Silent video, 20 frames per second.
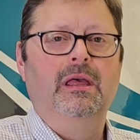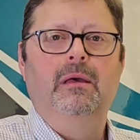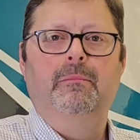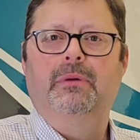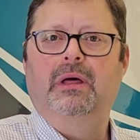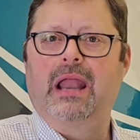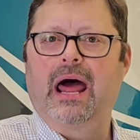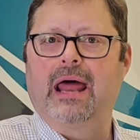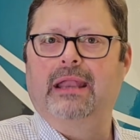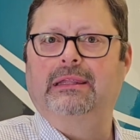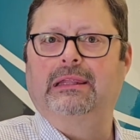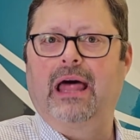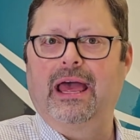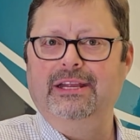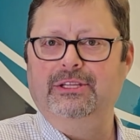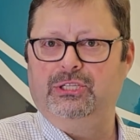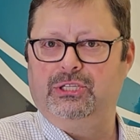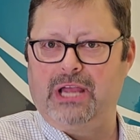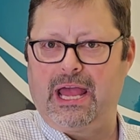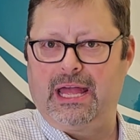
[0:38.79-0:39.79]
But on
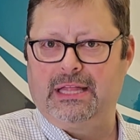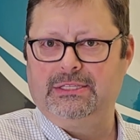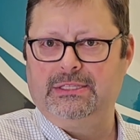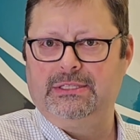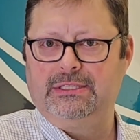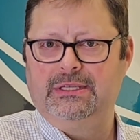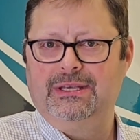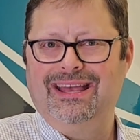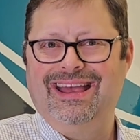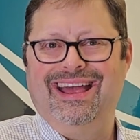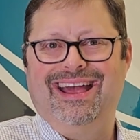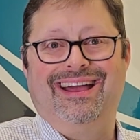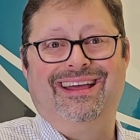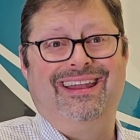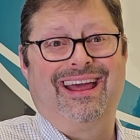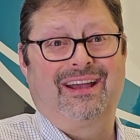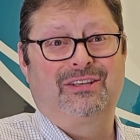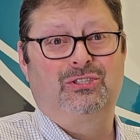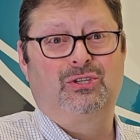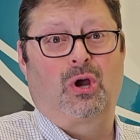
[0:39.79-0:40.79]
light jets, an
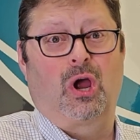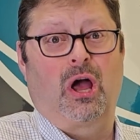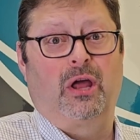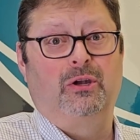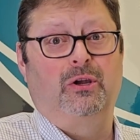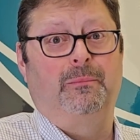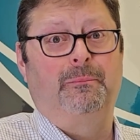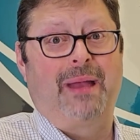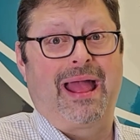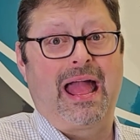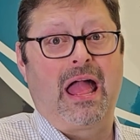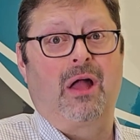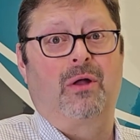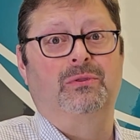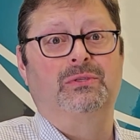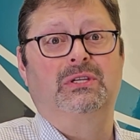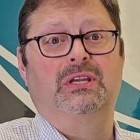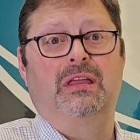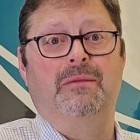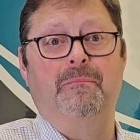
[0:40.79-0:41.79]
extra 100
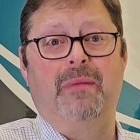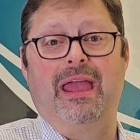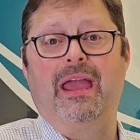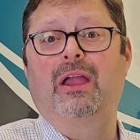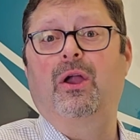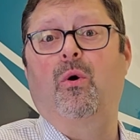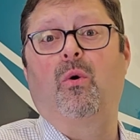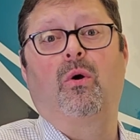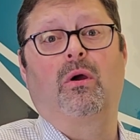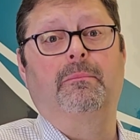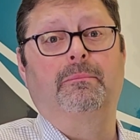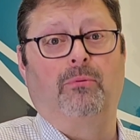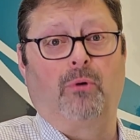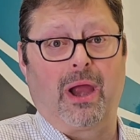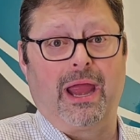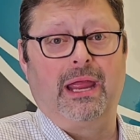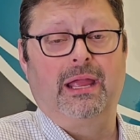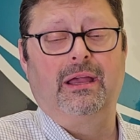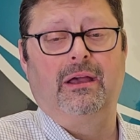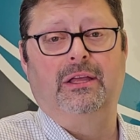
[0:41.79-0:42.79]
pounds can make or
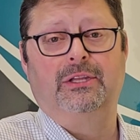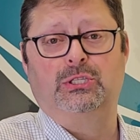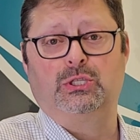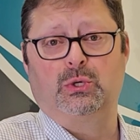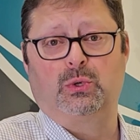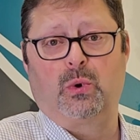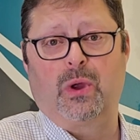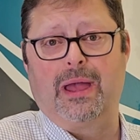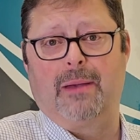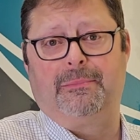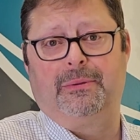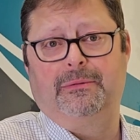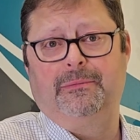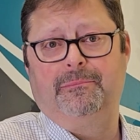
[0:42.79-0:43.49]
break a trip.